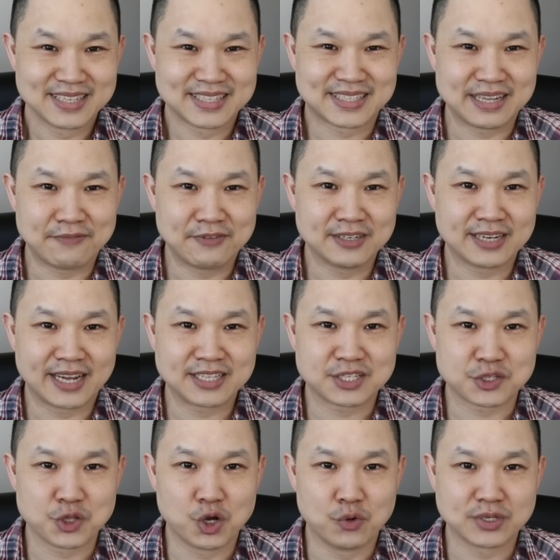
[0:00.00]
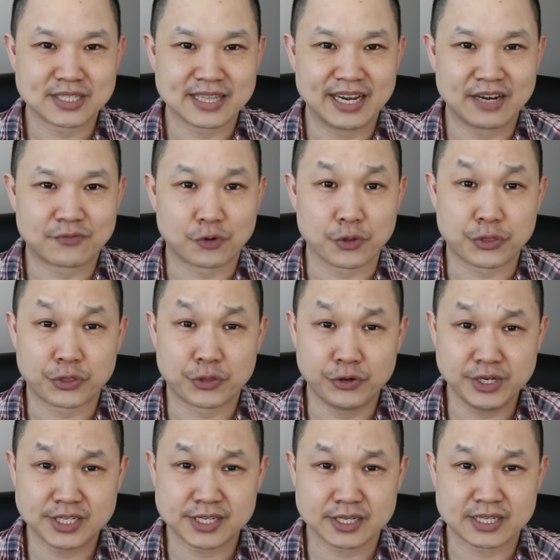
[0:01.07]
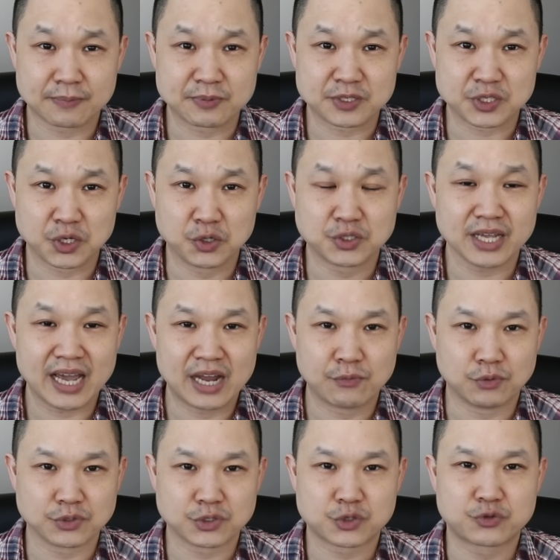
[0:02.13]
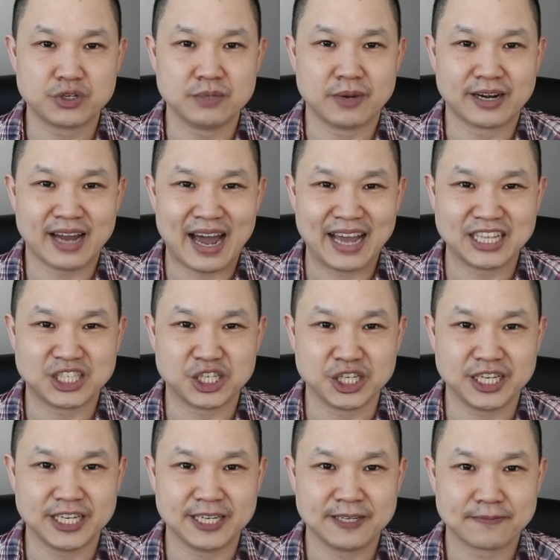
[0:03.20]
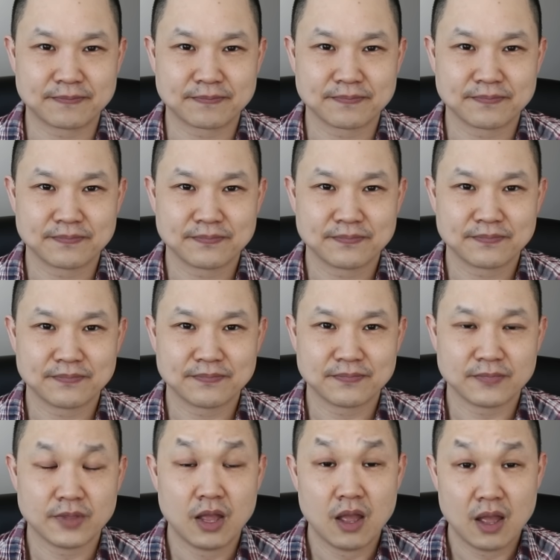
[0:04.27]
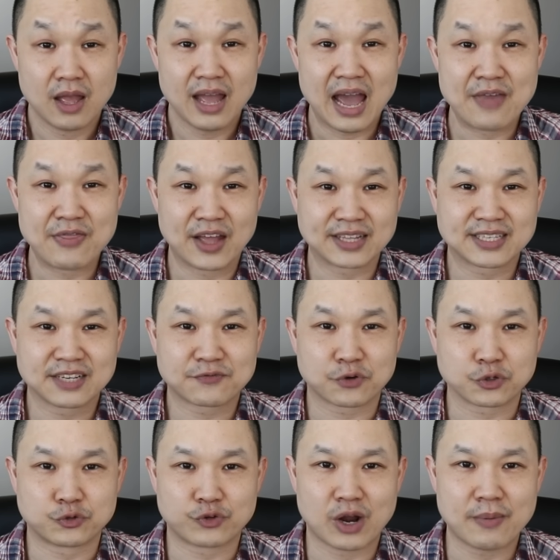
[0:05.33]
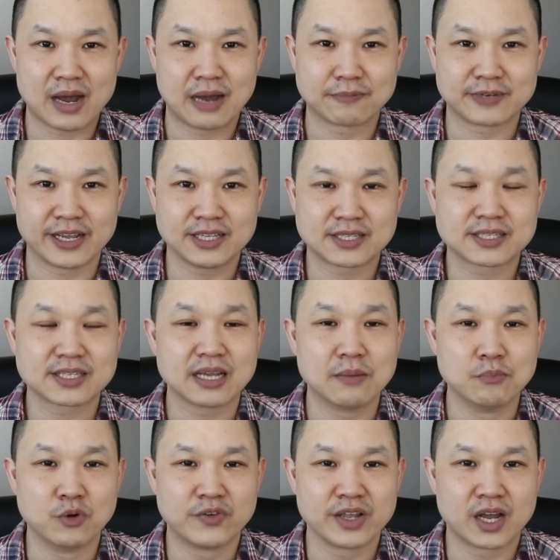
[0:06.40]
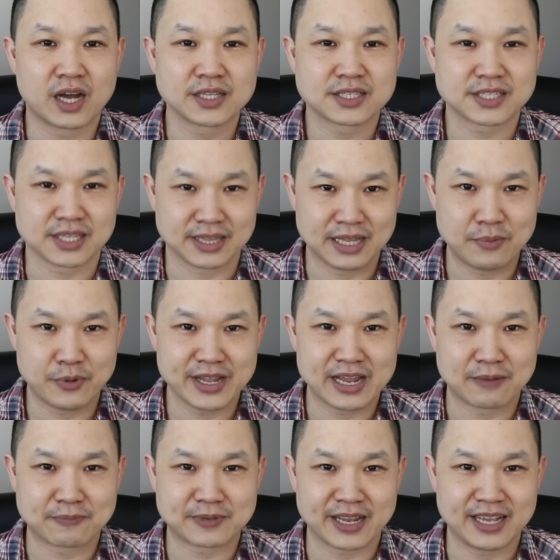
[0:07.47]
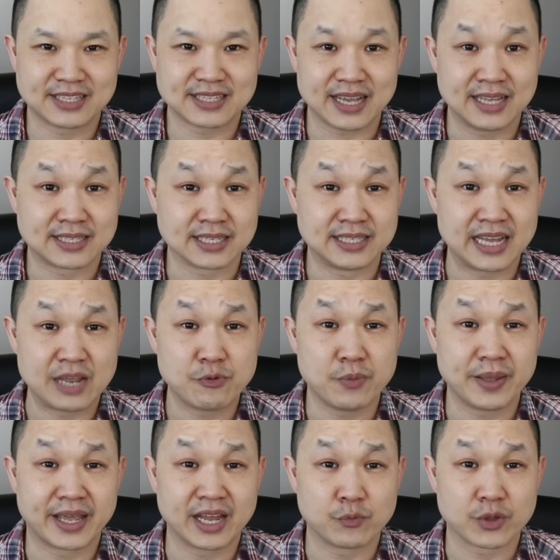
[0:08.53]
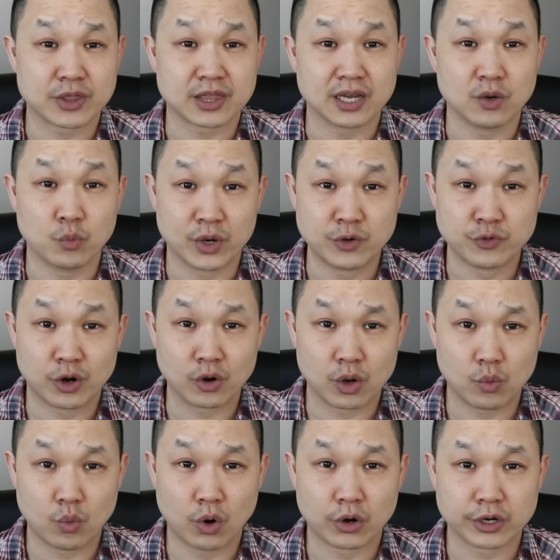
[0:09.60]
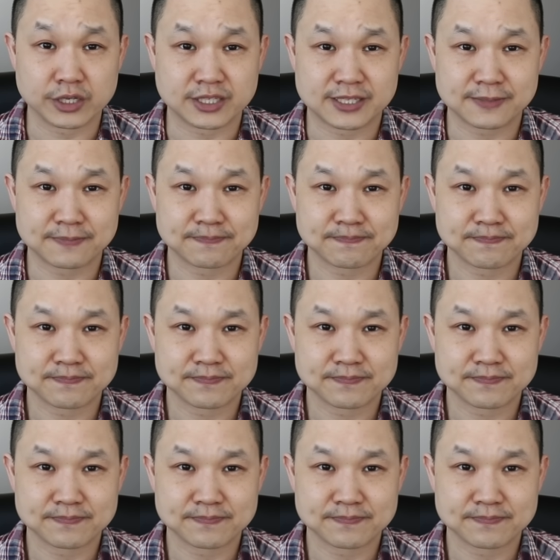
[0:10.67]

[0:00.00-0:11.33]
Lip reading: Seven Nights Snow is slated for 36 episodes and will stream on iQIYI. And that's it for drama updates, moving on celebrity updates, and today we begin with the Wenrong Awards.